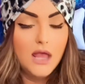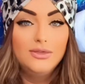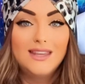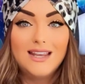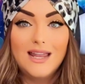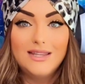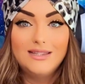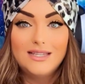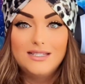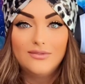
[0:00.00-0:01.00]
The
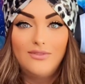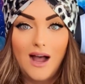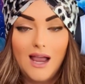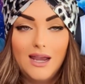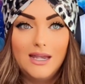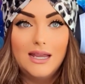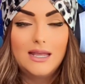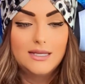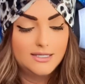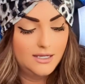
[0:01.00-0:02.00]
divine
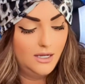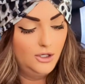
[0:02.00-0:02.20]
is,